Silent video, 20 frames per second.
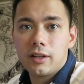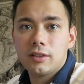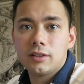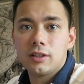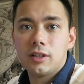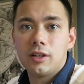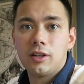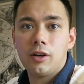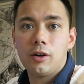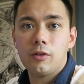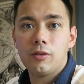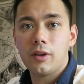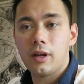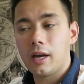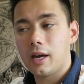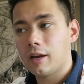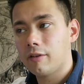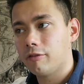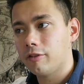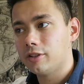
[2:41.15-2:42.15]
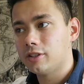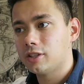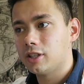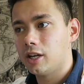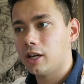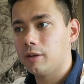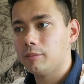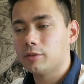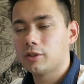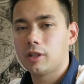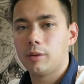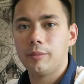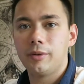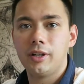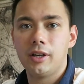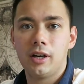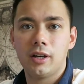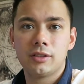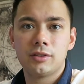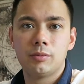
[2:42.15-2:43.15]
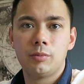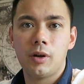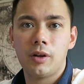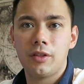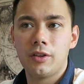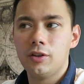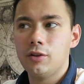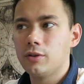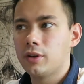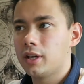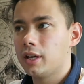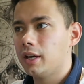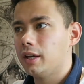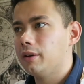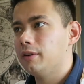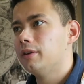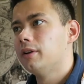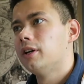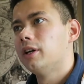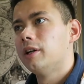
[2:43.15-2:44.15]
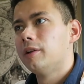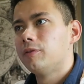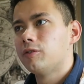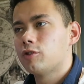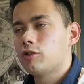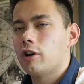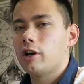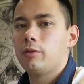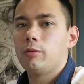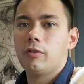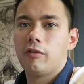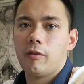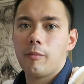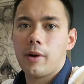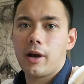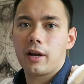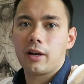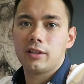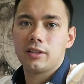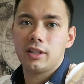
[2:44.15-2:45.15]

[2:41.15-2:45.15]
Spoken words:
because I know that every time somebody asks whether you can trade with a Mac,